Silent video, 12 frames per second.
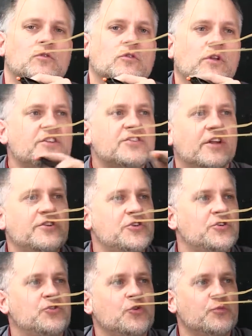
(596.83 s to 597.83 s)
let's
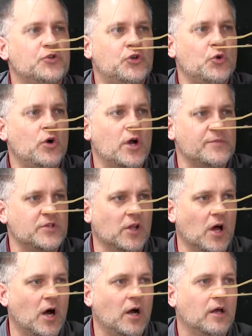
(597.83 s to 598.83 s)
assume Sue comes
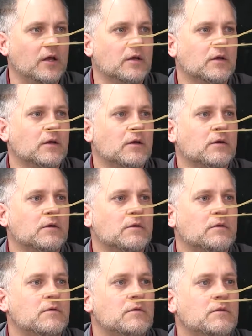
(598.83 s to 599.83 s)
along
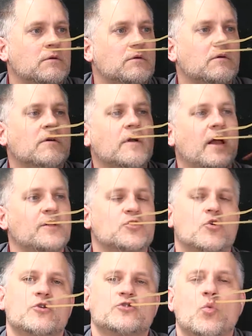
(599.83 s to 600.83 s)
and
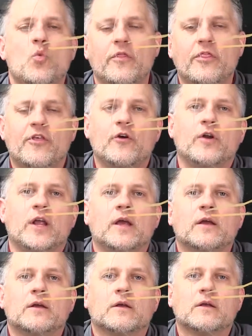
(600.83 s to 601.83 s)
scores a 130.
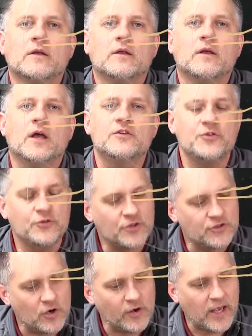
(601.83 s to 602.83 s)
And Sue
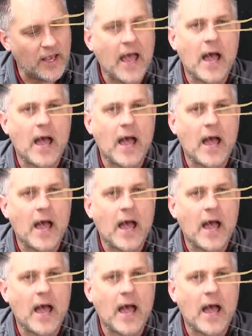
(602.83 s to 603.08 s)
says, okay,